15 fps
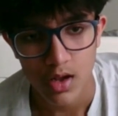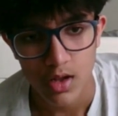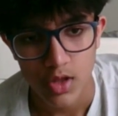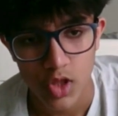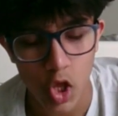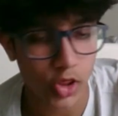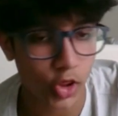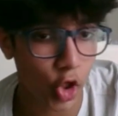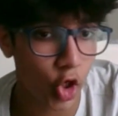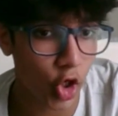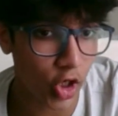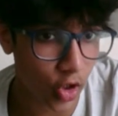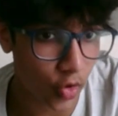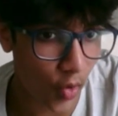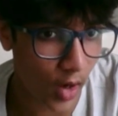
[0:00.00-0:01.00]
Not the good
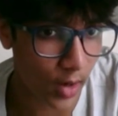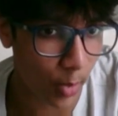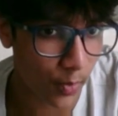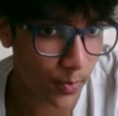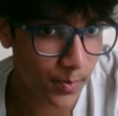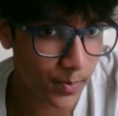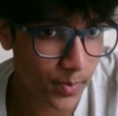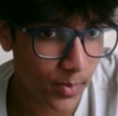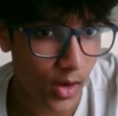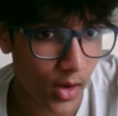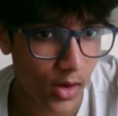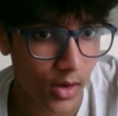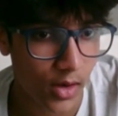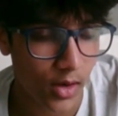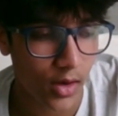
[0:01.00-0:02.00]
incredible.
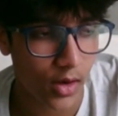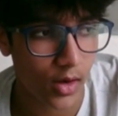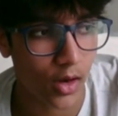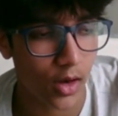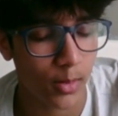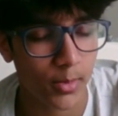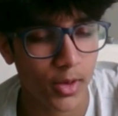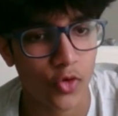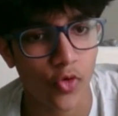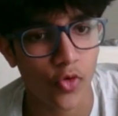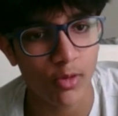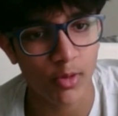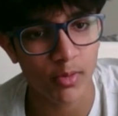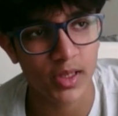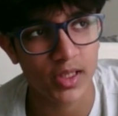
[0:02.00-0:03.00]

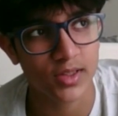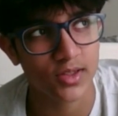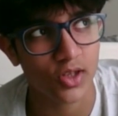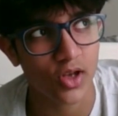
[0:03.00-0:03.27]
Incredible means